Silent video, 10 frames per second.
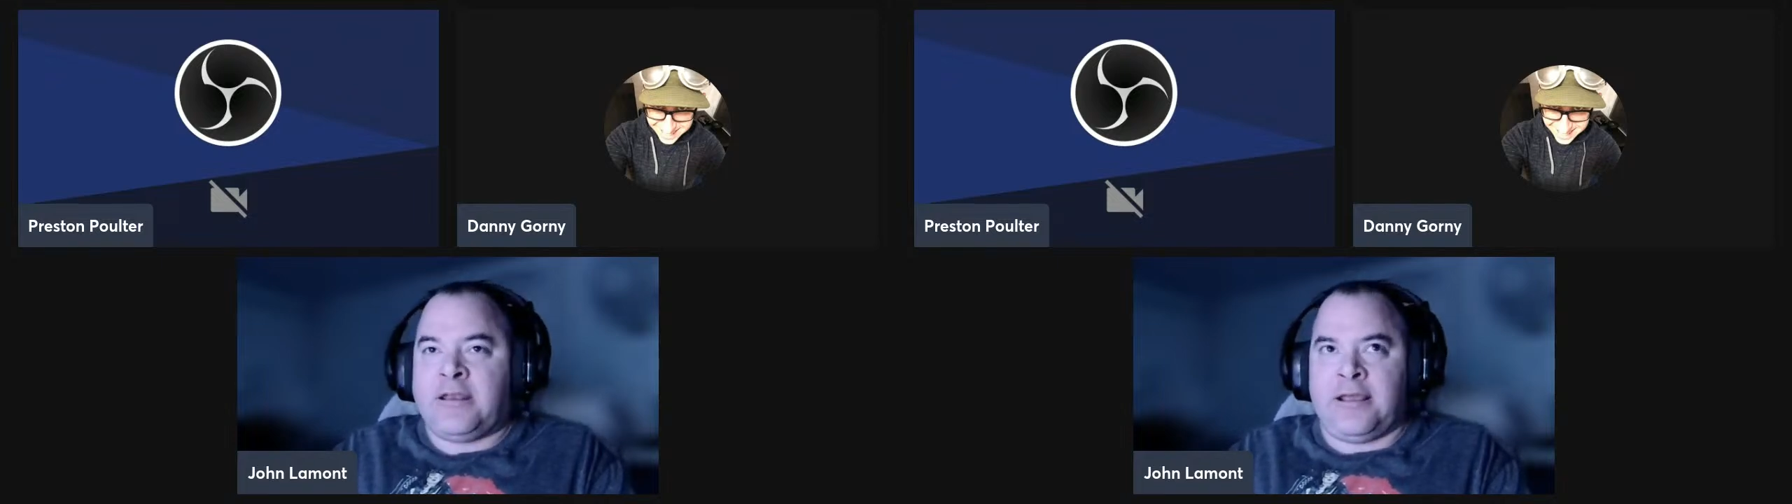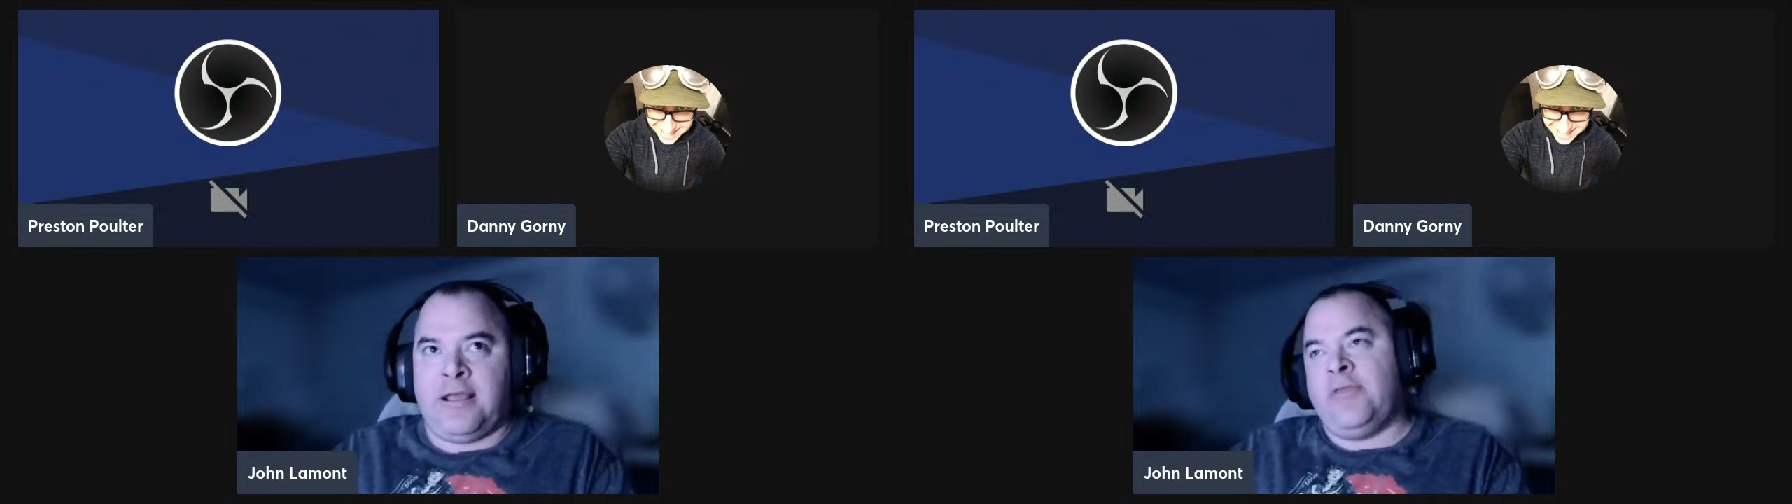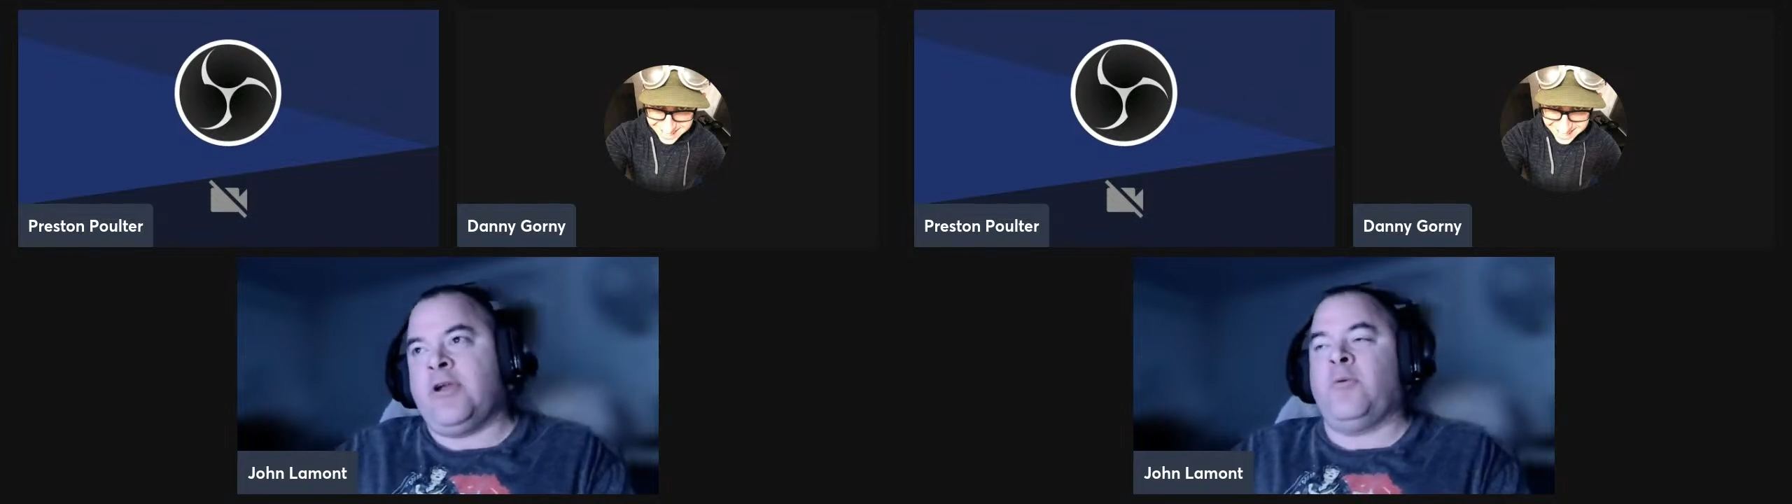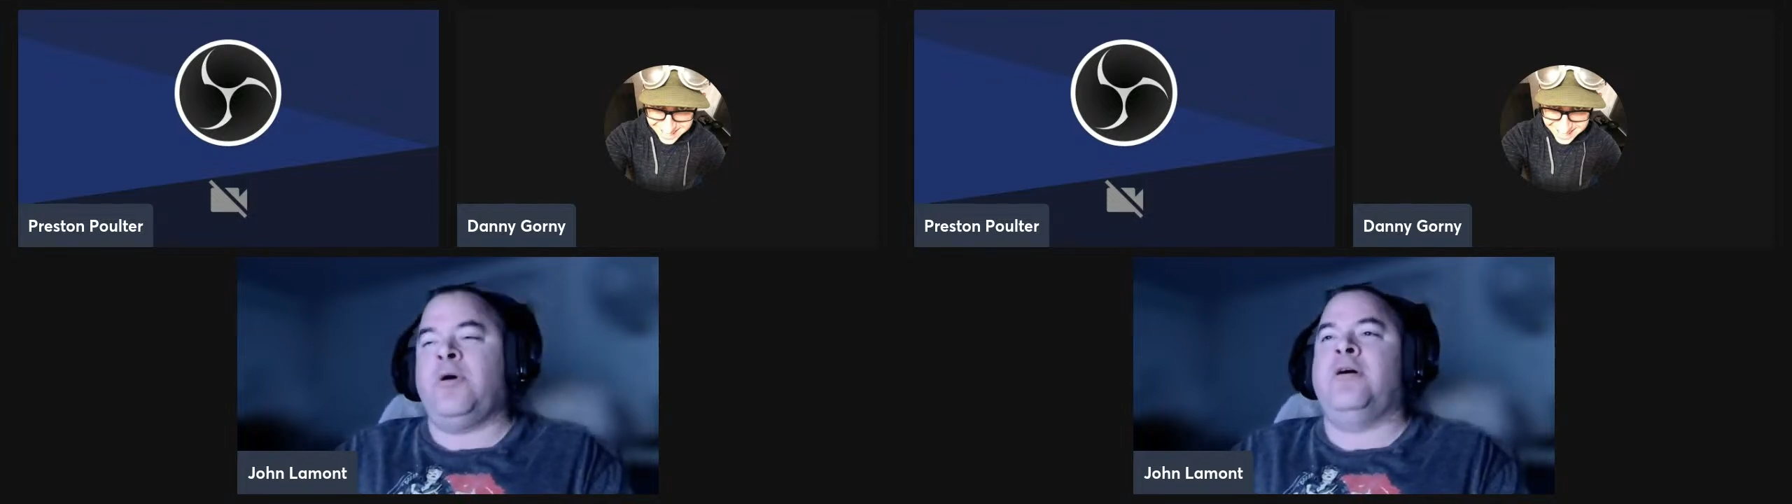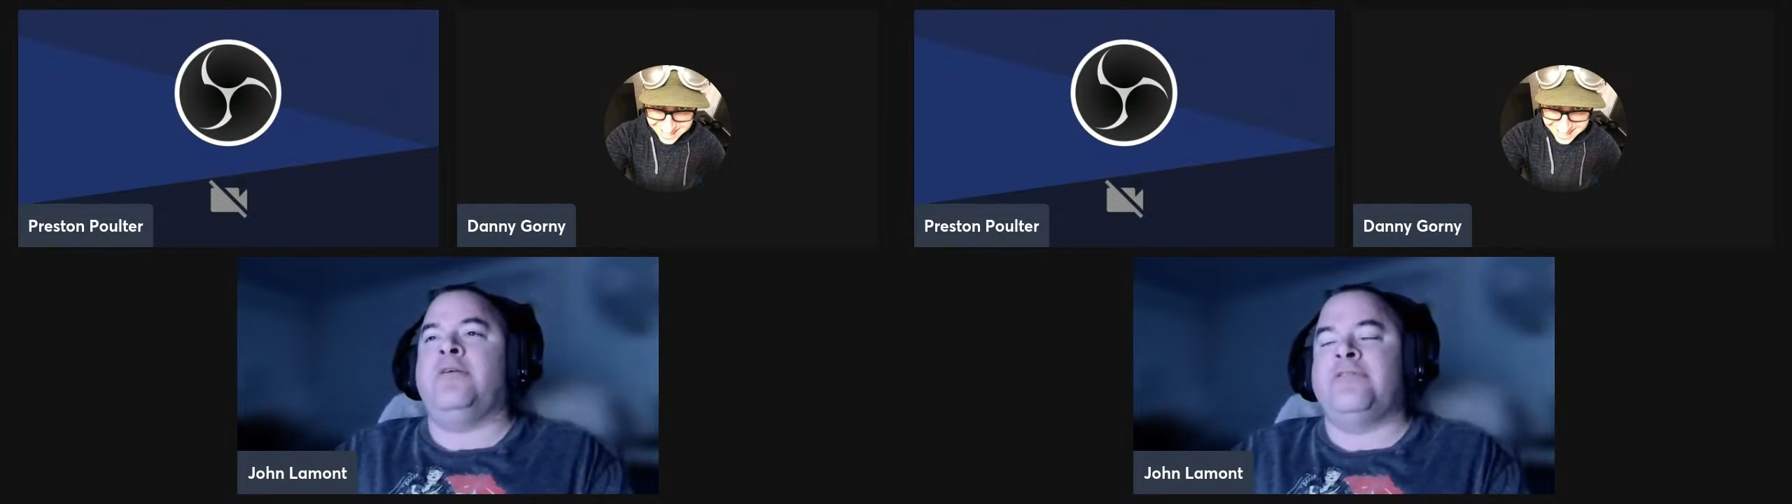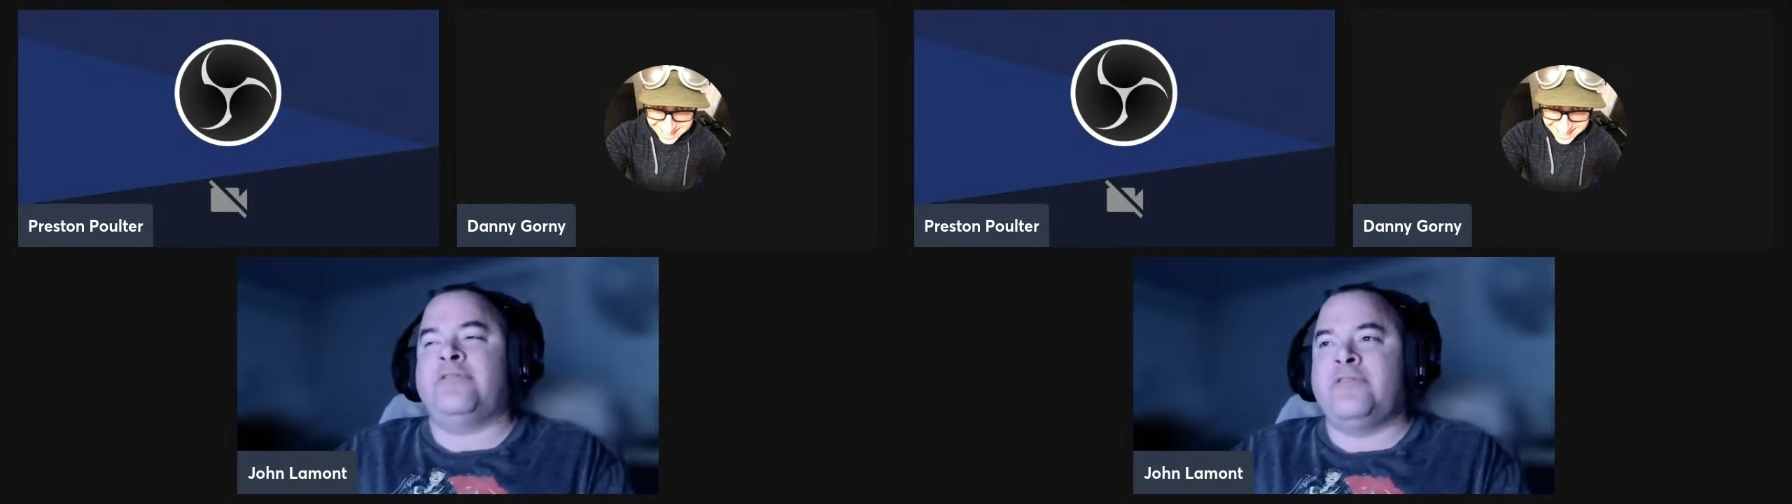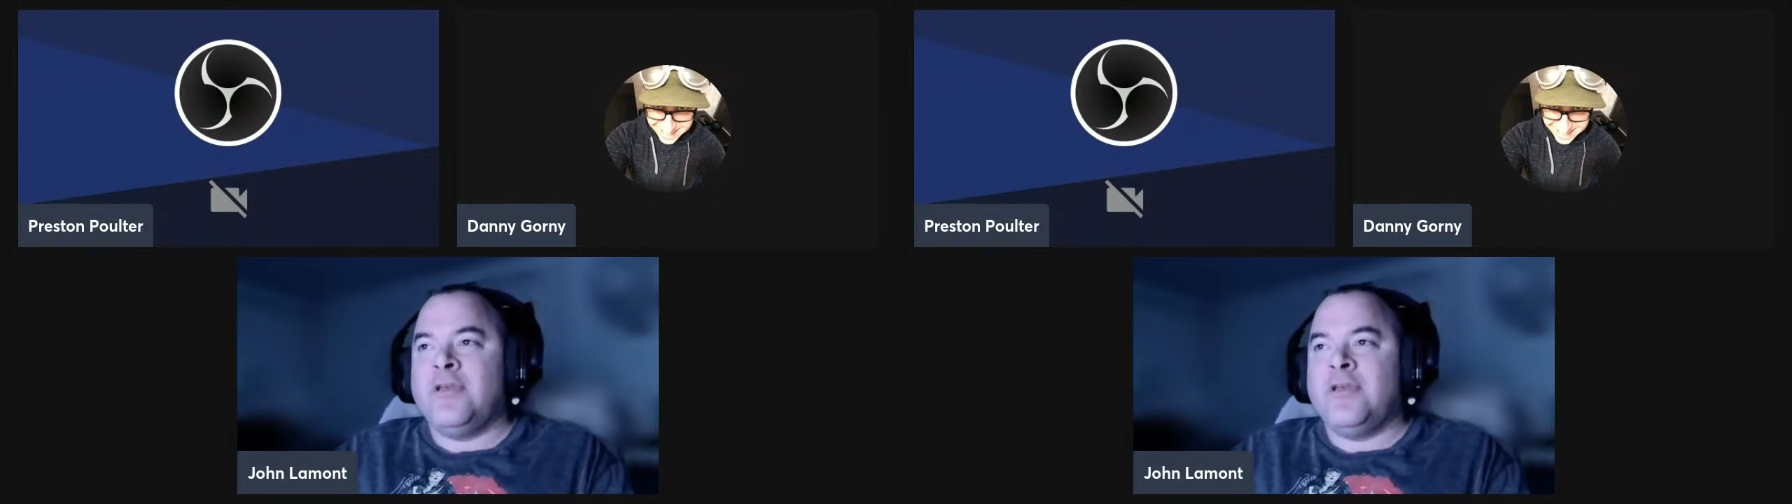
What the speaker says: and there was